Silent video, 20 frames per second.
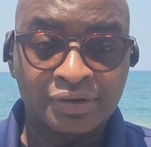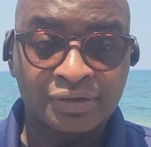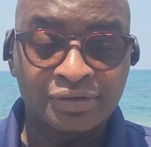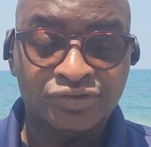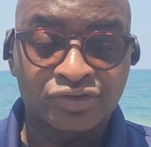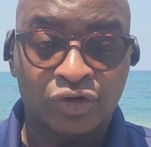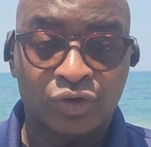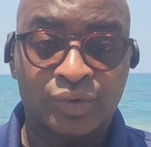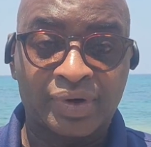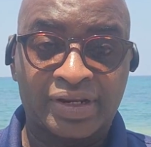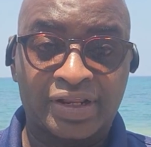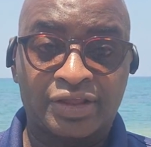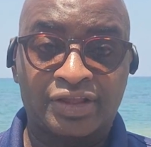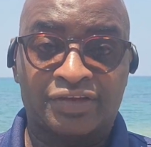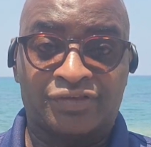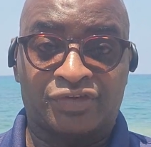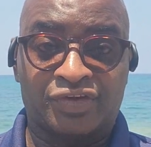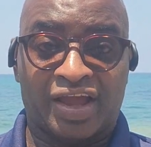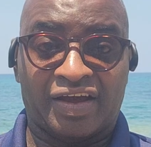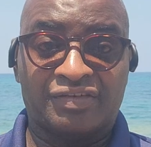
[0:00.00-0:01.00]
So whether
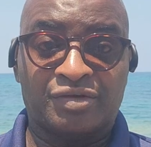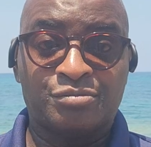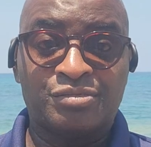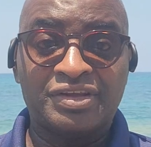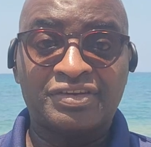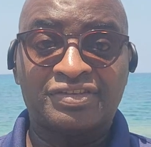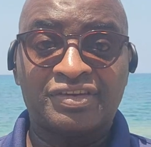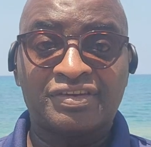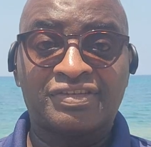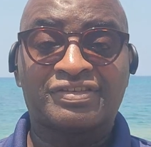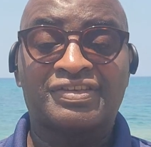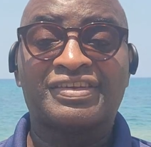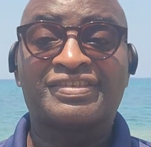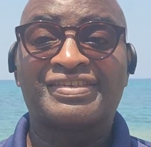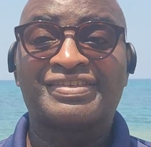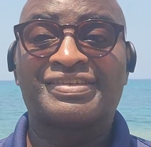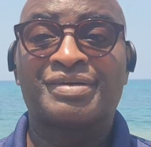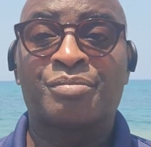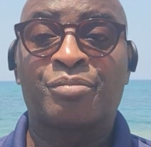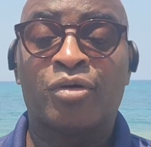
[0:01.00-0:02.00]
if you have a business, this
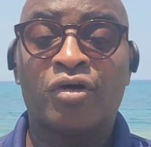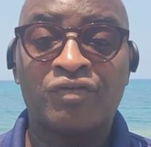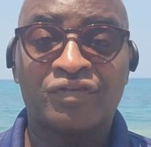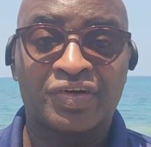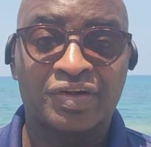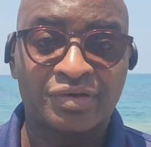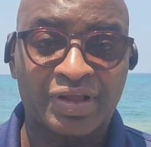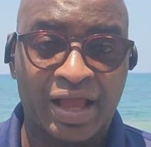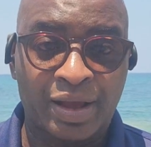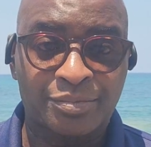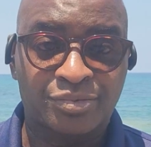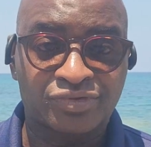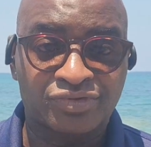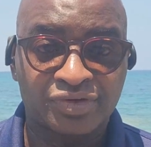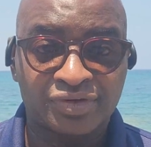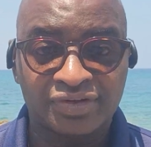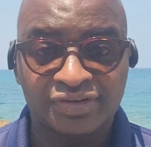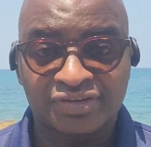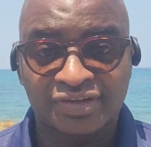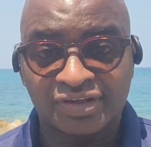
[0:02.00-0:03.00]
is a perfect
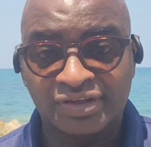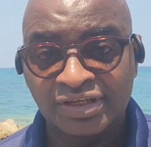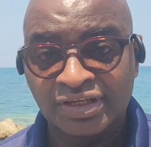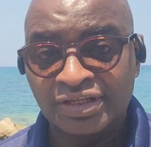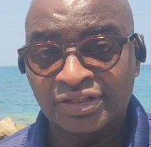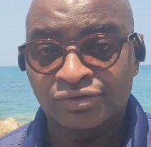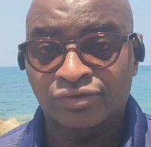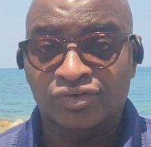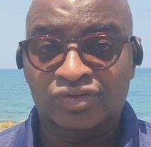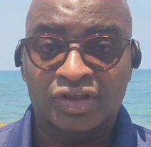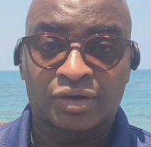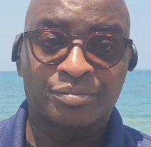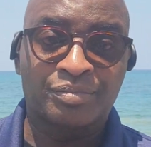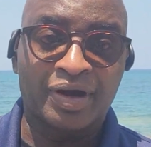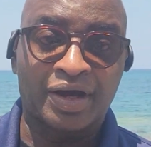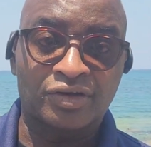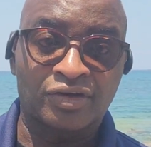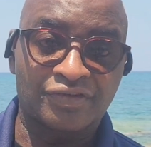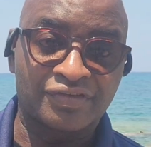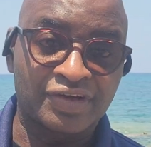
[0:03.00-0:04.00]
opportunity to take
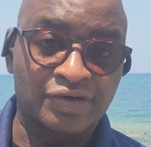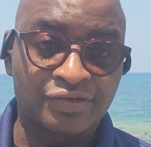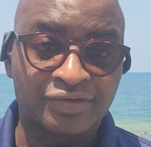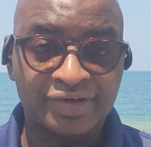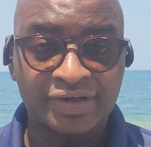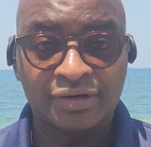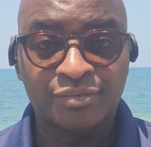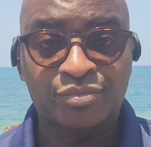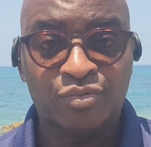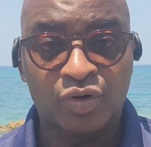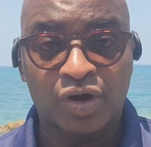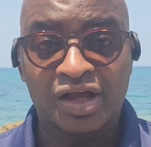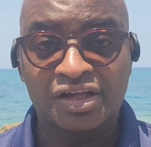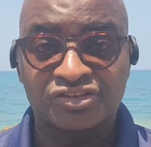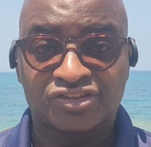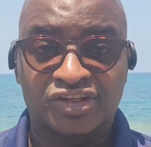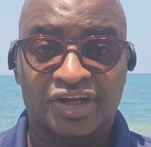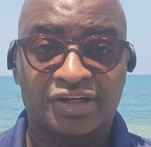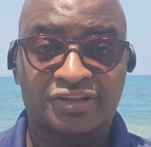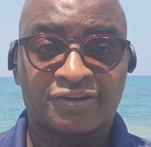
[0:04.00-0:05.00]
part of a real
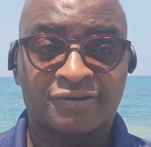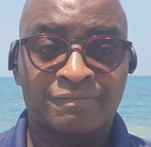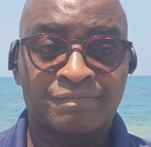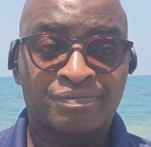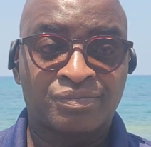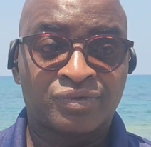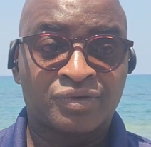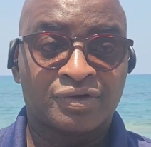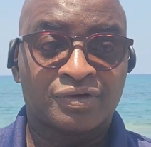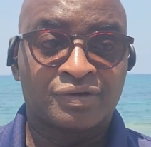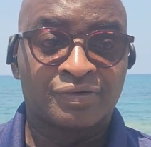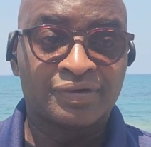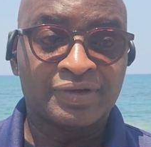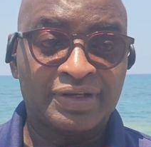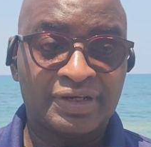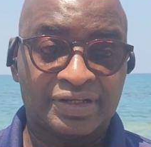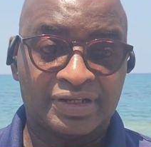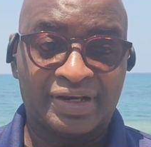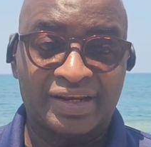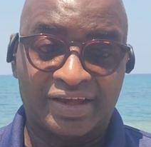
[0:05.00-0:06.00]
project,
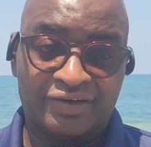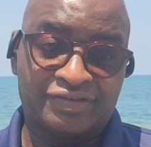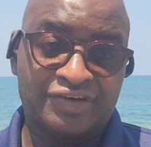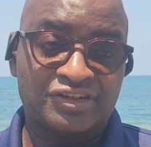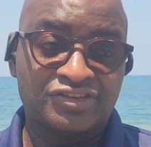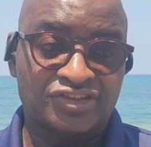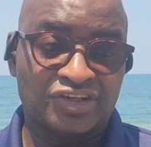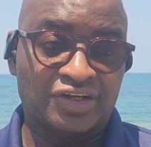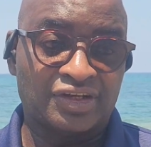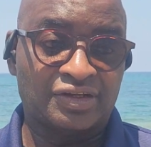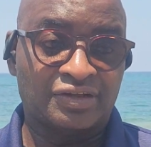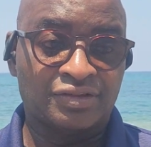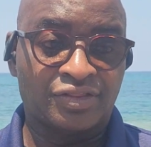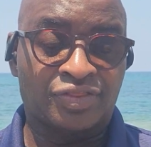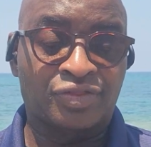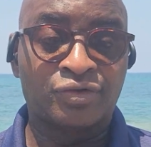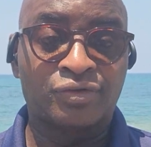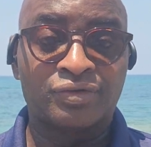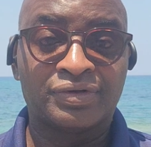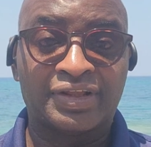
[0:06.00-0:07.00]
really leveraging
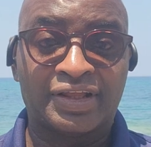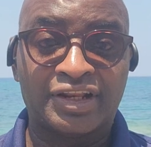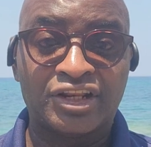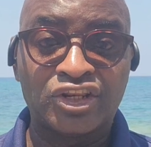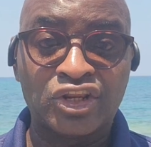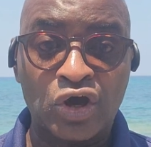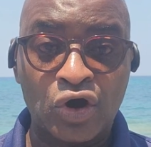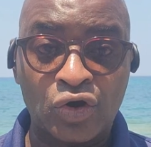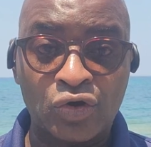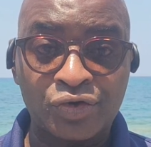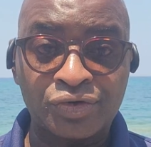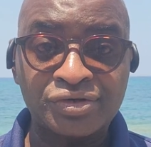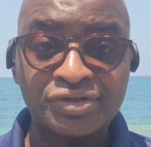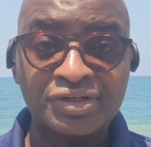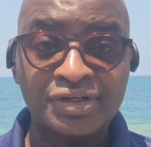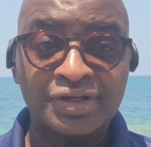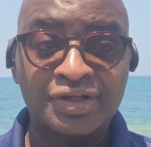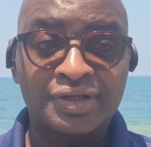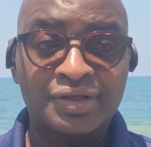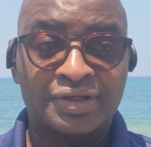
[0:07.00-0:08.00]
through the
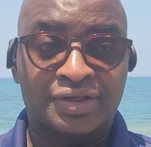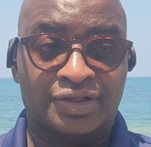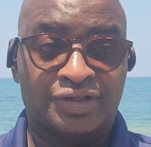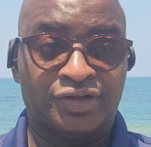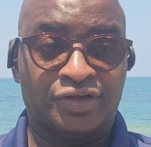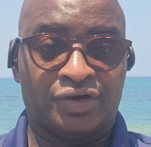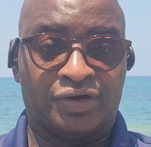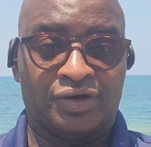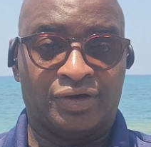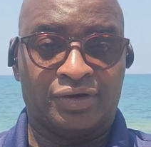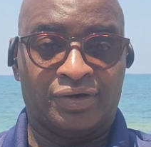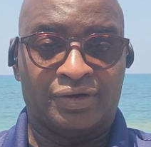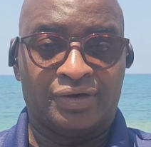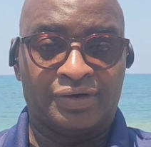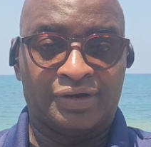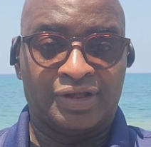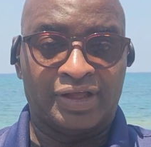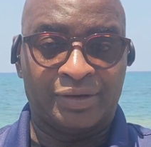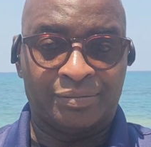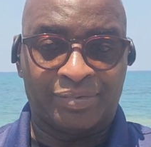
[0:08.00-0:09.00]
node your
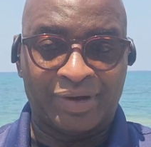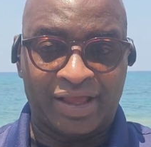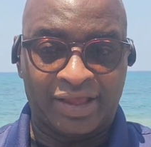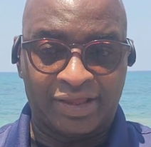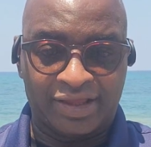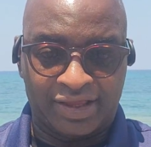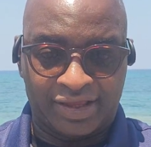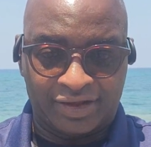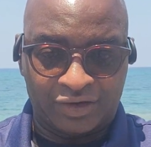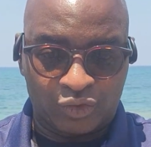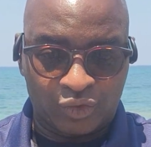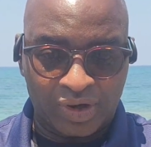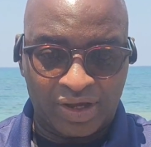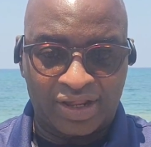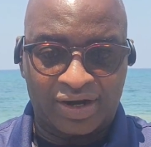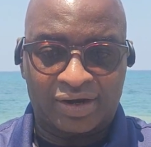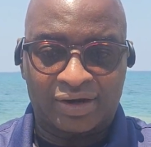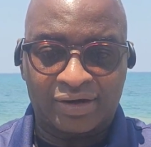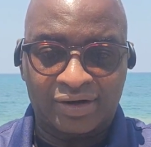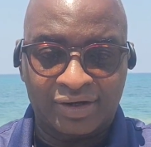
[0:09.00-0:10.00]
a
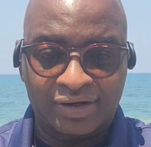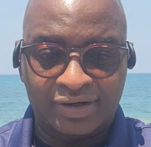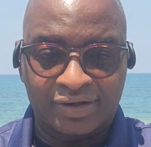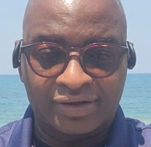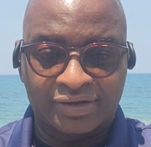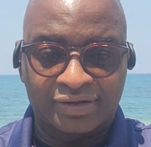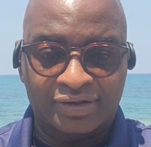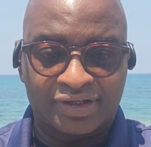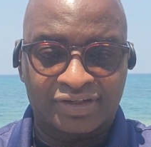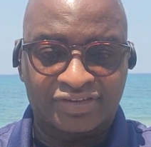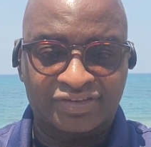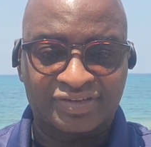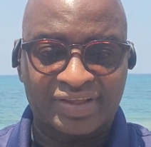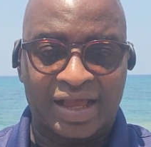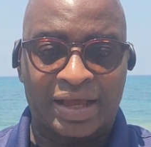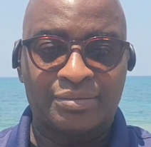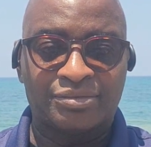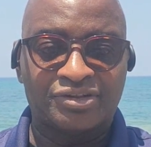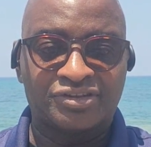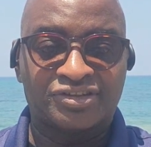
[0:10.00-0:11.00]
well
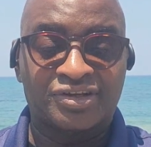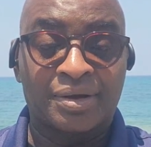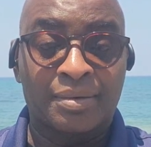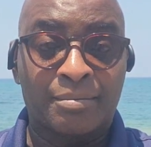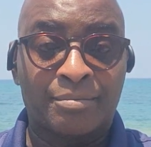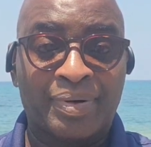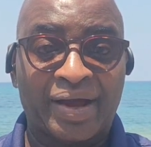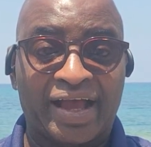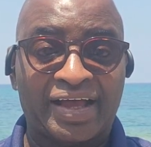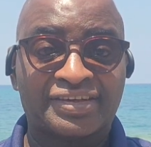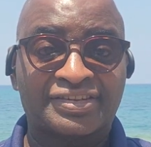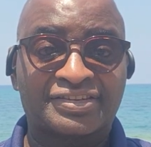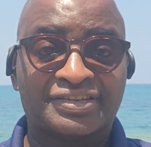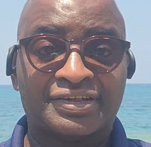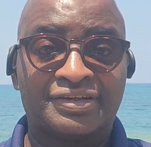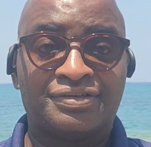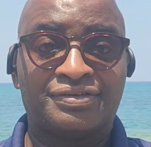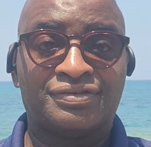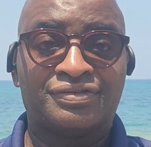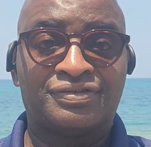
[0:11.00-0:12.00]
established
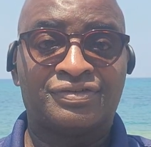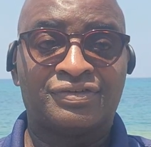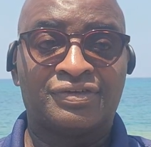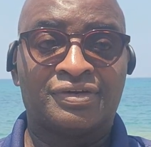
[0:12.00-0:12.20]
passive